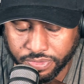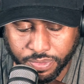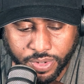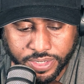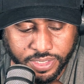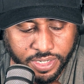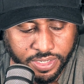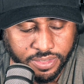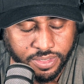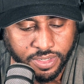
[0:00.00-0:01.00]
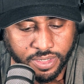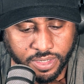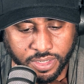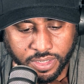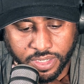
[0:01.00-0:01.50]
for president.
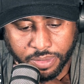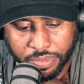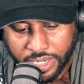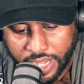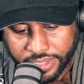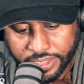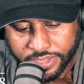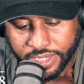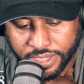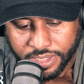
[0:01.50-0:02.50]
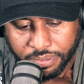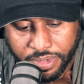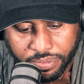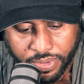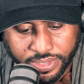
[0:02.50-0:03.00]
He been like this since he
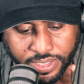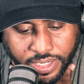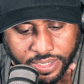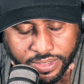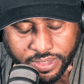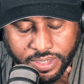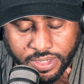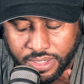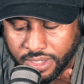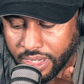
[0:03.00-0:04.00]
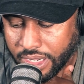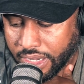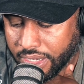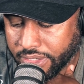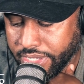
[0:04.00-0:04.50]
been president.
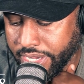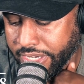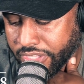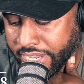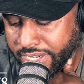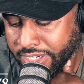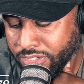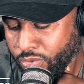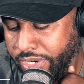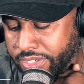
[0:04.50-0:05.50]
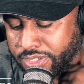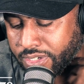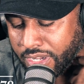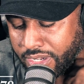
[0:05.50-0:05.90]
Anything he tweets